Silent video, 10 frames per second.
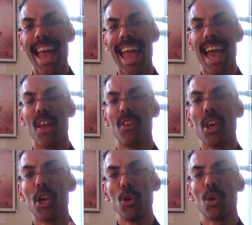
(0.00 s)
and
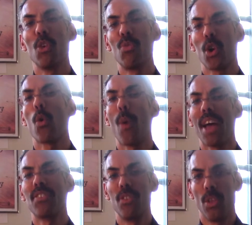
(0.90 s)
you can
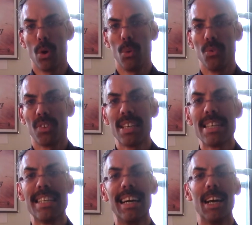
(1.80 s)
request those
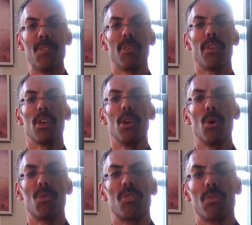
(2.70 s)
uh, so that you
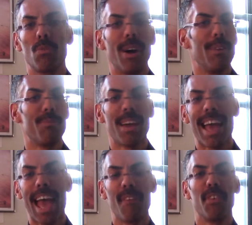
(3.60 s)
don't, well,
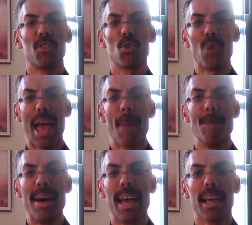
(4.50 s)
have this
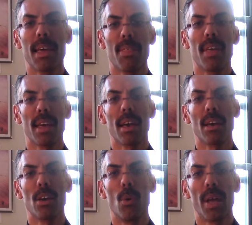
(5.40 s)
grab bag
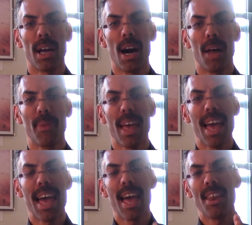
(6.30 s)
thing going on.
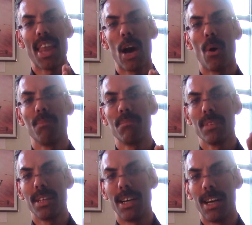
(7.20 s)
Now,
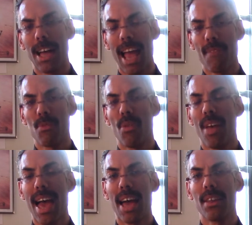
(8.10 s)
uh, after
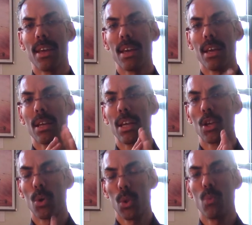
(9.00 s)
that,
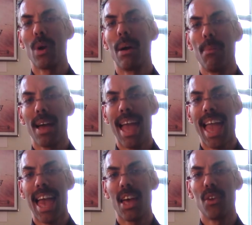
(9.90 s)
go to the web
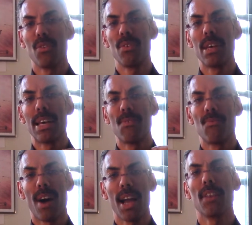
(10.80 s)
and
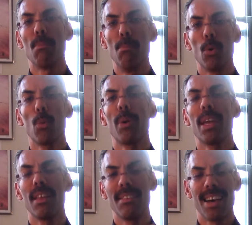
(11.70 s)
find
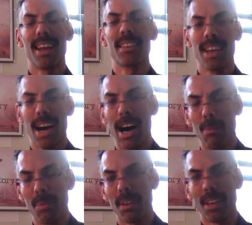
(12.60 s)

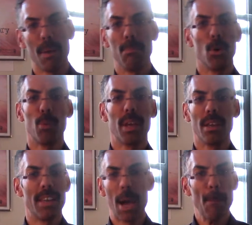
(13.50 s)
Mubi.com. Not booby,
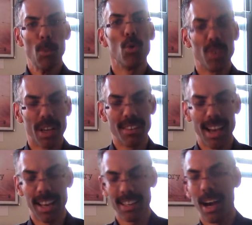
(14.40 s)
not
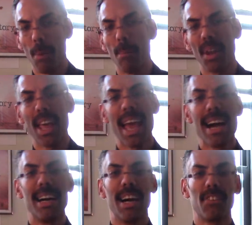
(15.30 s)
movie.com, but
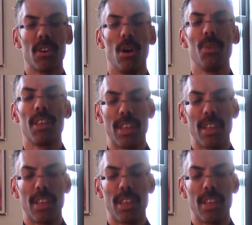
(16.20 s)
uh, it's called, it's,